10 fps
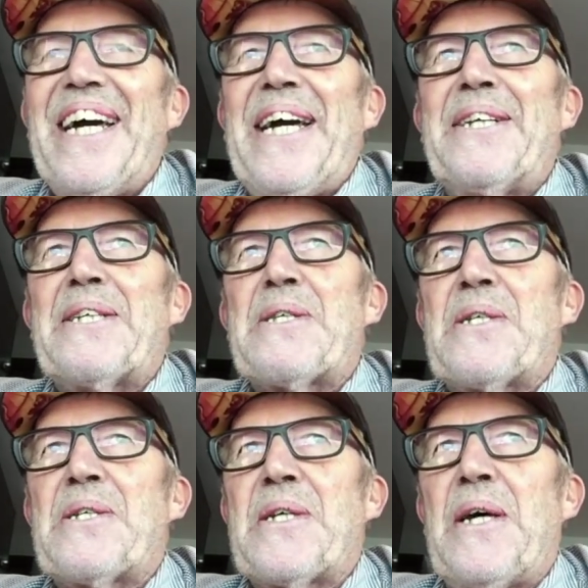And it's
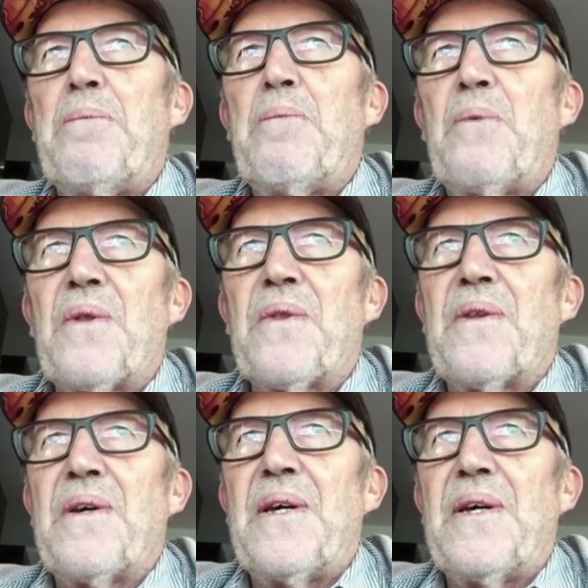the same
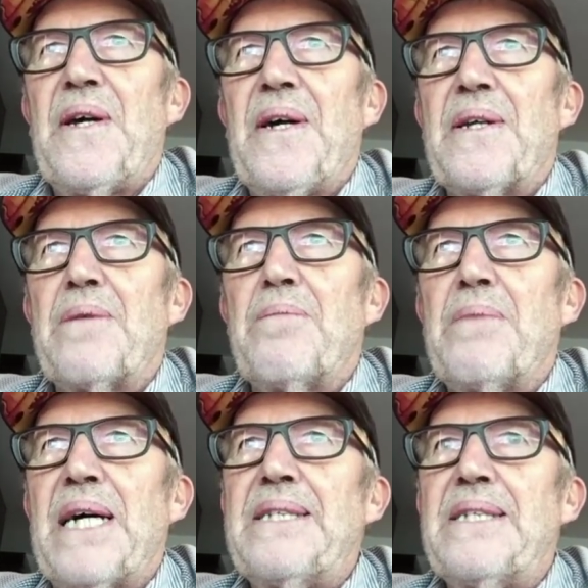with the
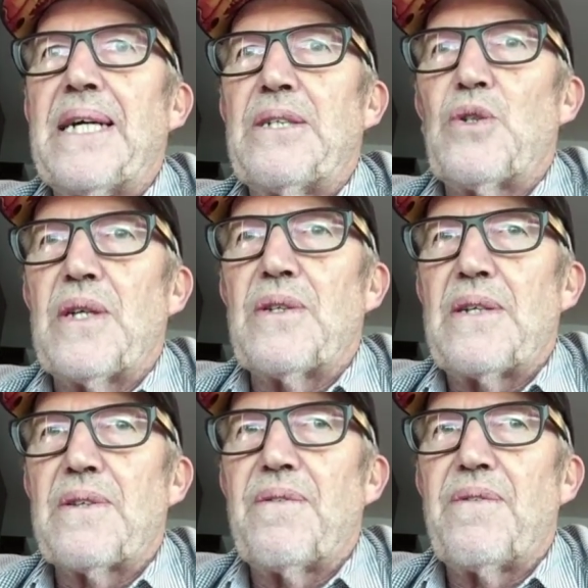main judge that
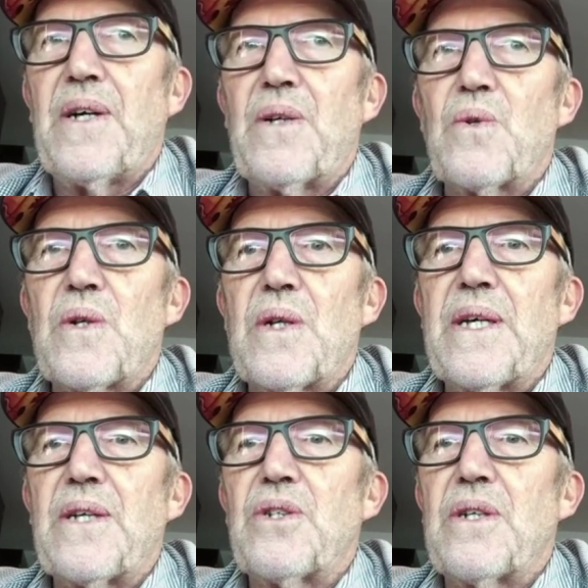does the final
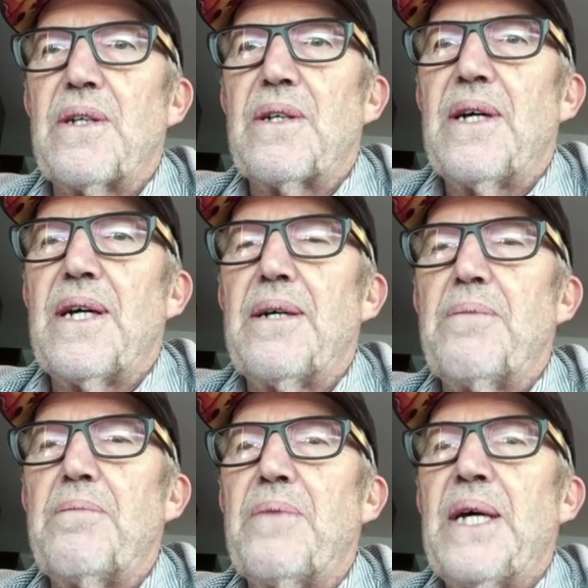selection.
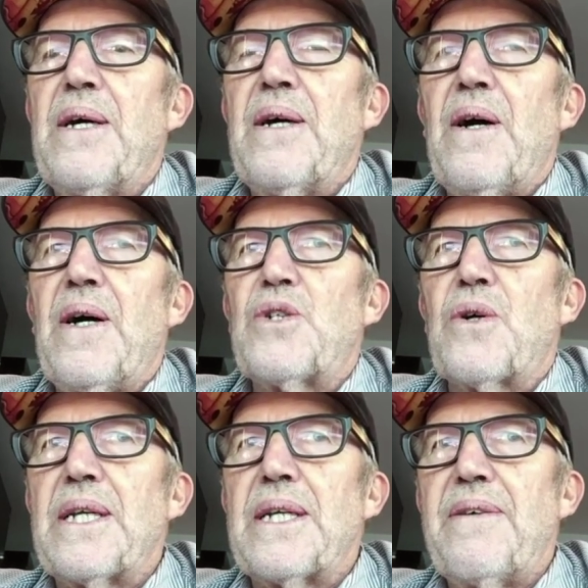I
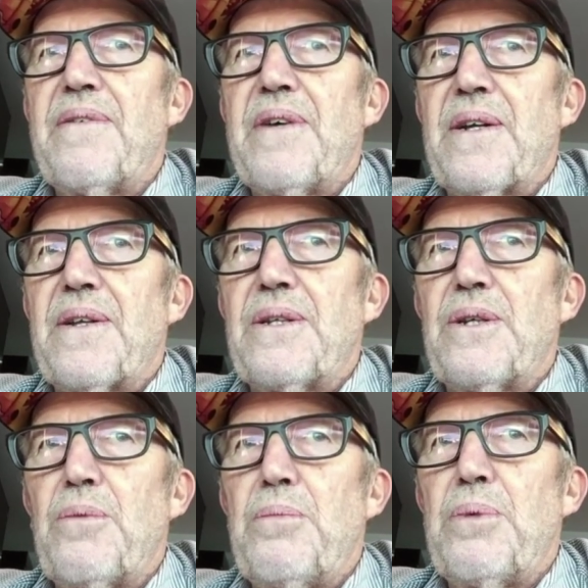took a leaf out of the
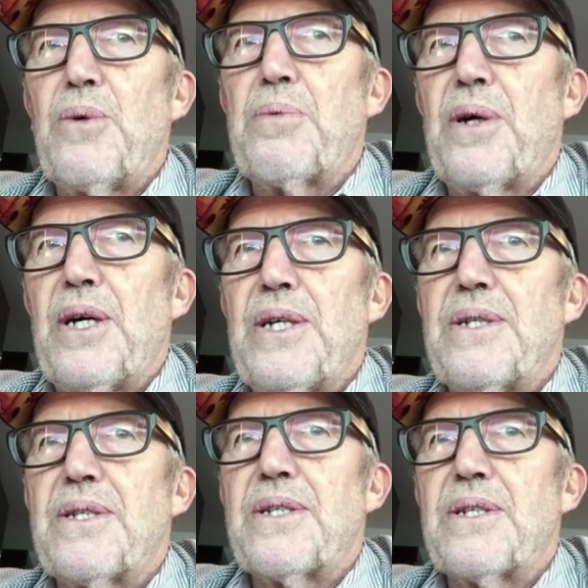Dobell
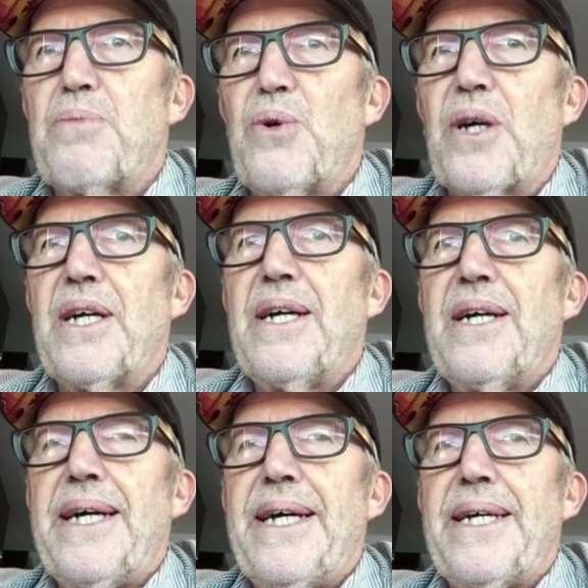Prize book
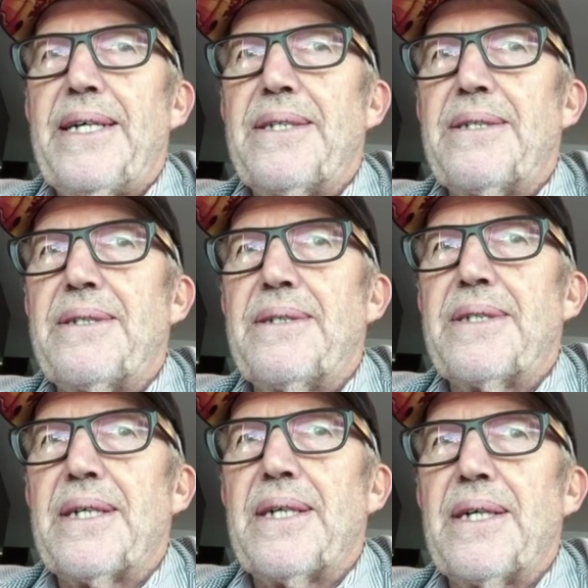and
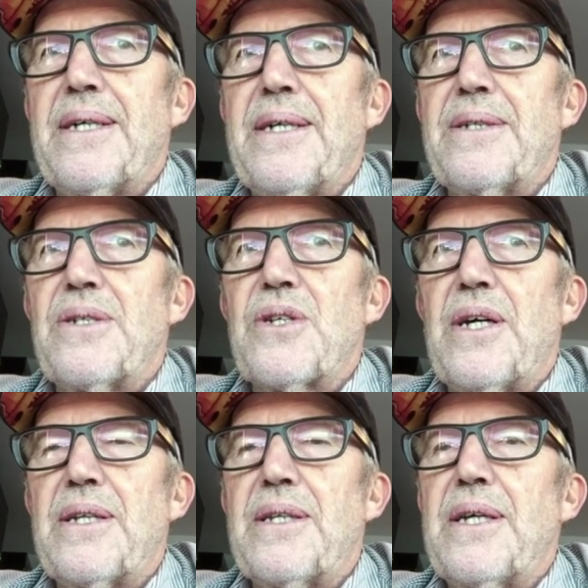
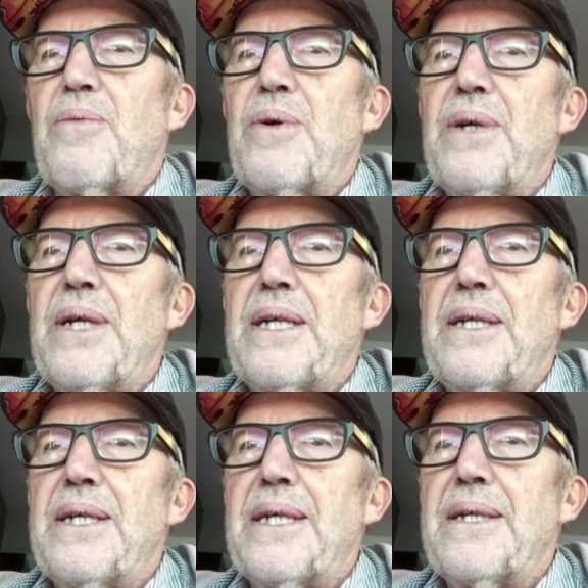decided that we really
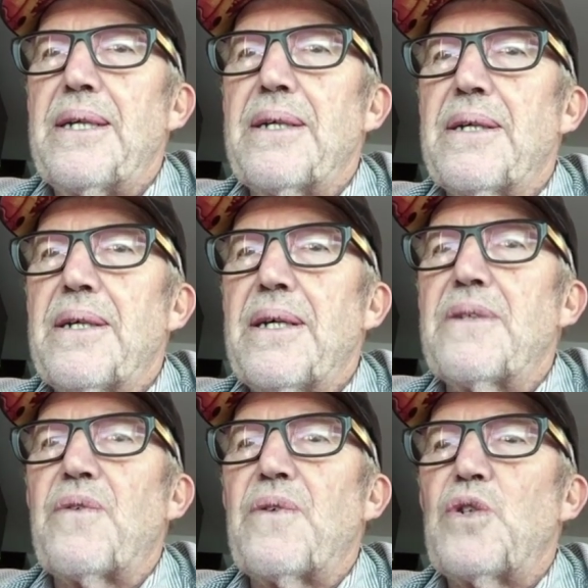needed a
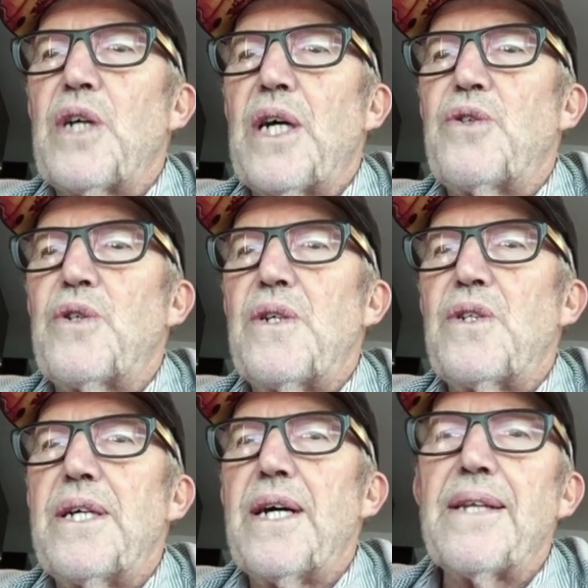different judge each
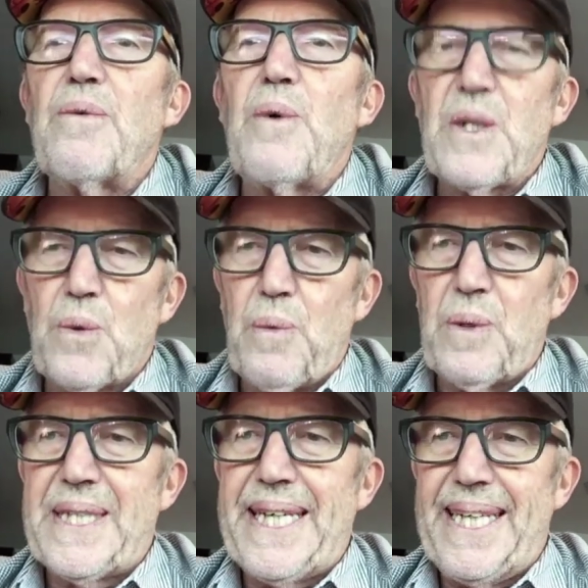year. Otherwise, we
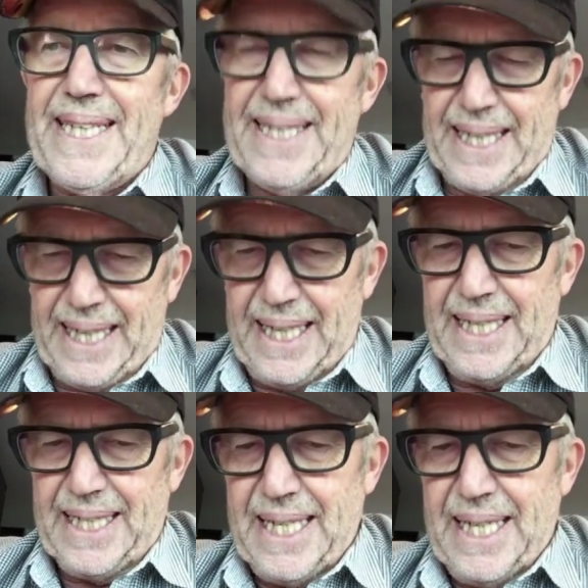would tend to
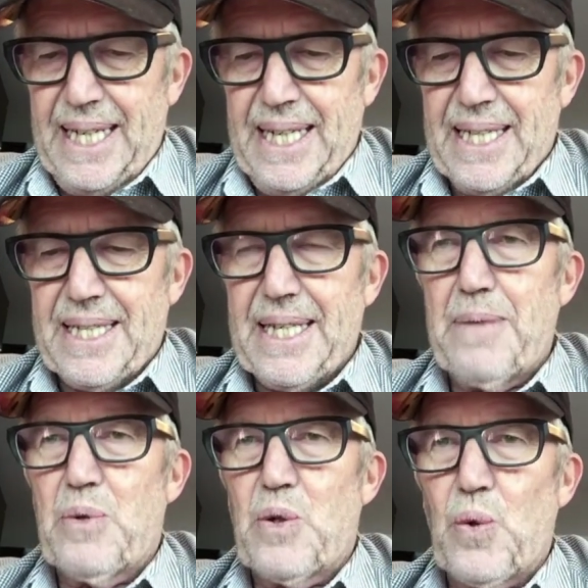get the
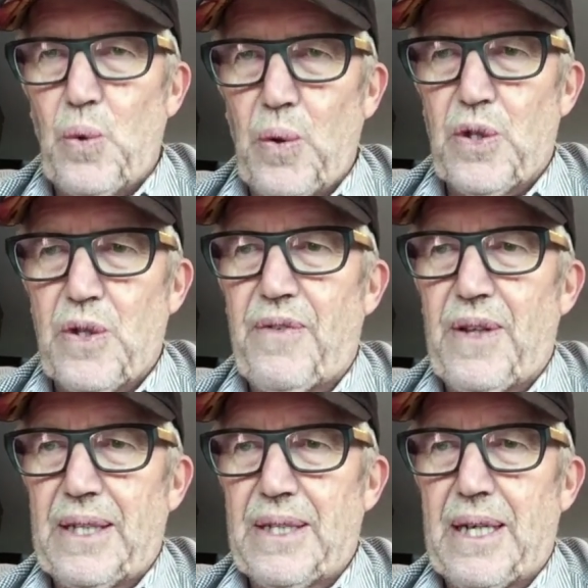same sorts of
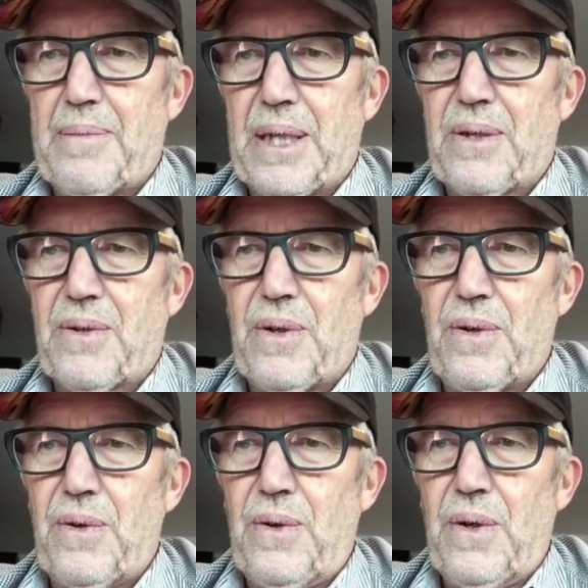things coming
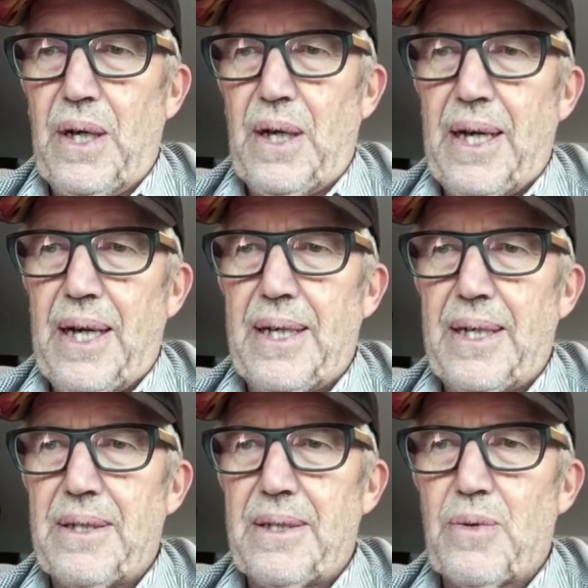through,
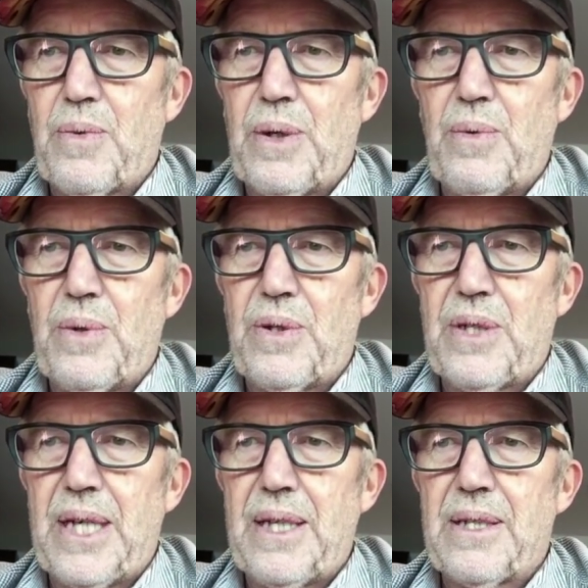and we would
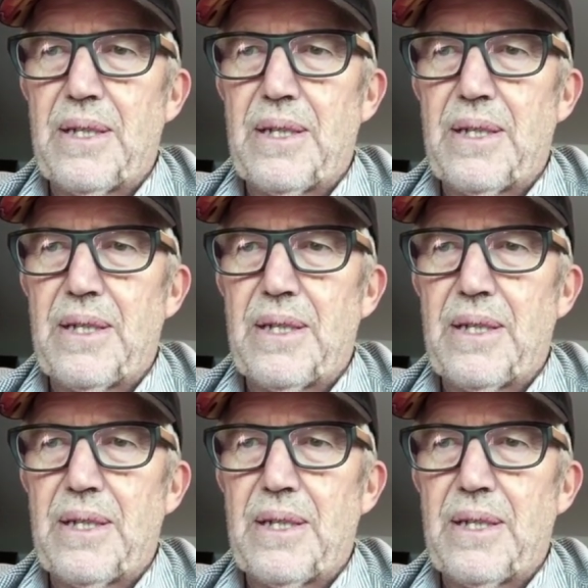tend to